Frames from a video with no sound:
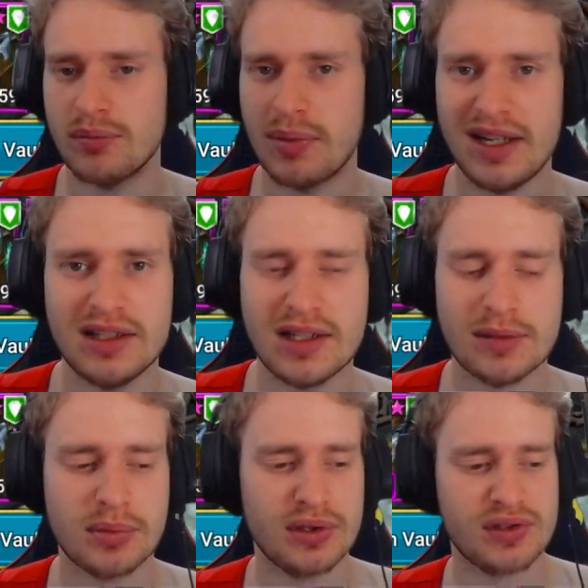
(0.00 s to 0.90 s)
and
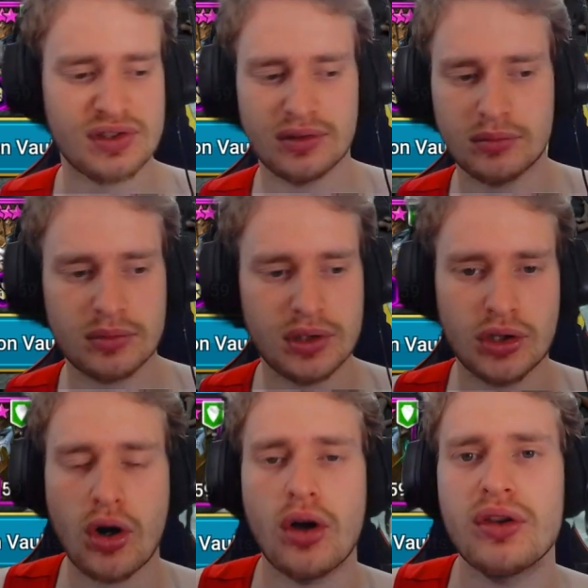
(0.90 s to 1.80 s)
Painkeepers and, you
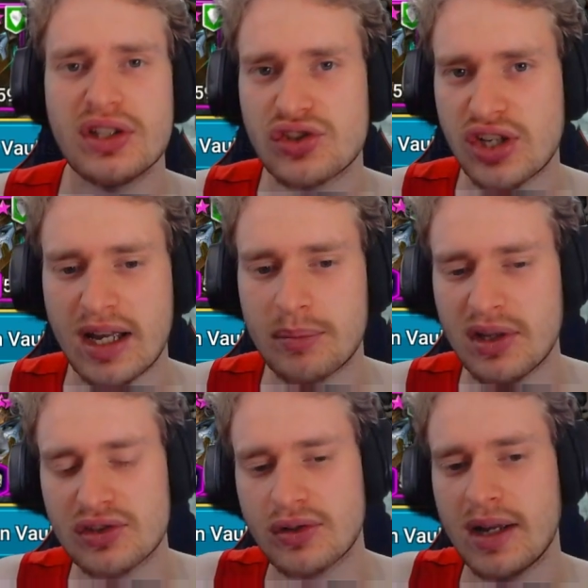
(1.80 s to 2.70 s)
know, all these
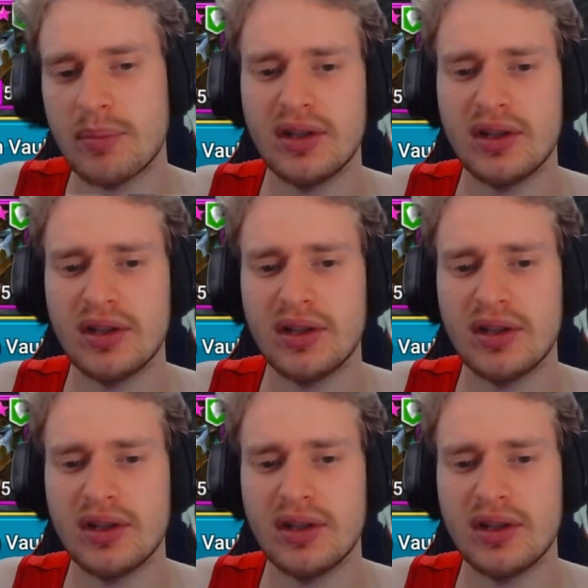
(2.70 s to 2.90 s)
champions, right?